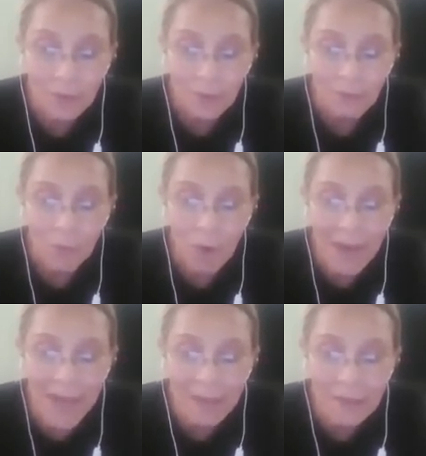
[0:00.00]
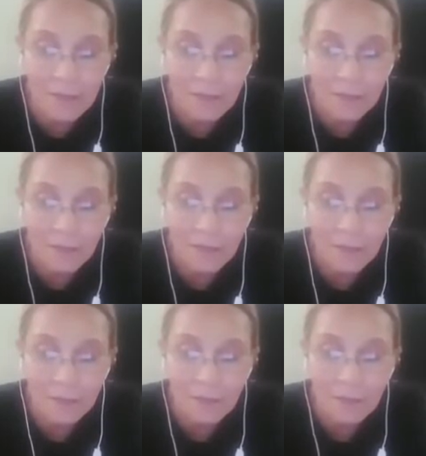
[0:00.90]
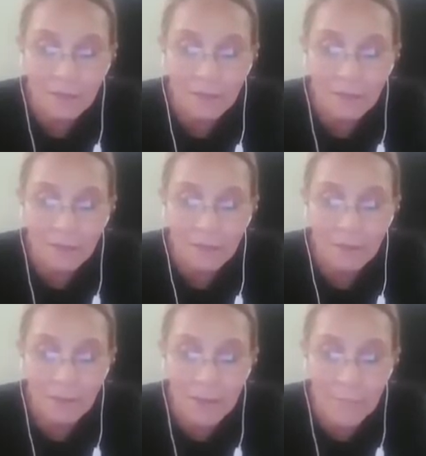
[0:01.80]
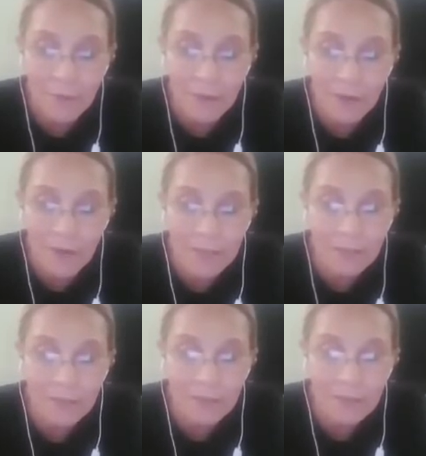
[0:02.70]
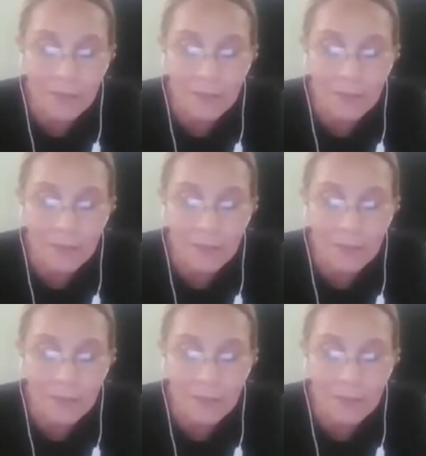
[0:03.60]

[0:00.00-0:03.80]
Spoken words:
More cats. The Yemen crisis.